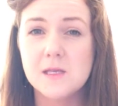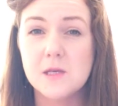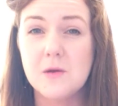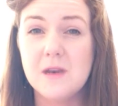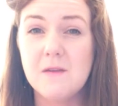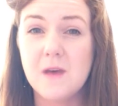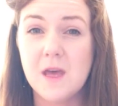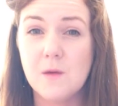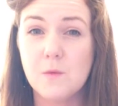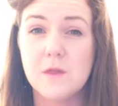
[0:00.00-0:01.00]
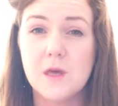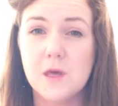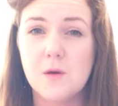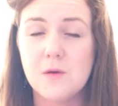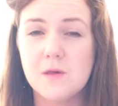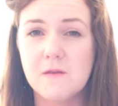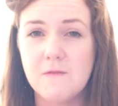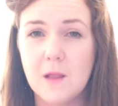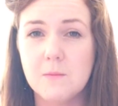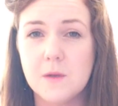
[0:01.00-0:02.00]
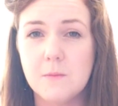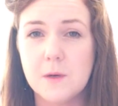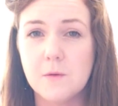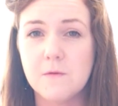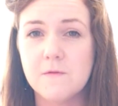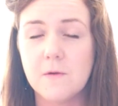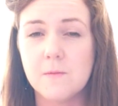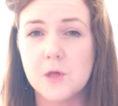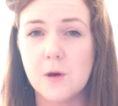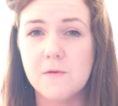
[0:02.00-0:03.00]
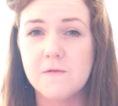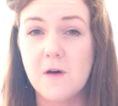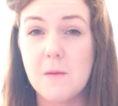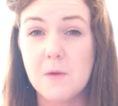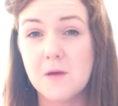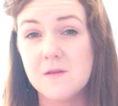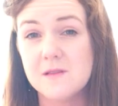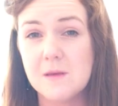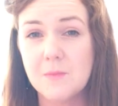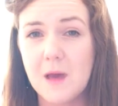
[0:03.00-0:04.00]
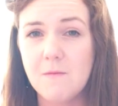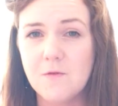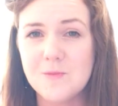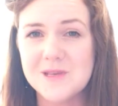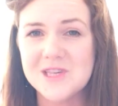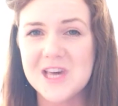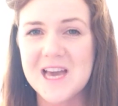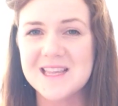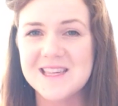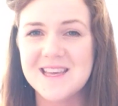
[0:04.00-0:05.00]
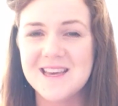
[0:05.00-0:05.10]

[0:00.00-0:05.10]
So you're never hit with a huge development bill from Shopify because their platform has changed.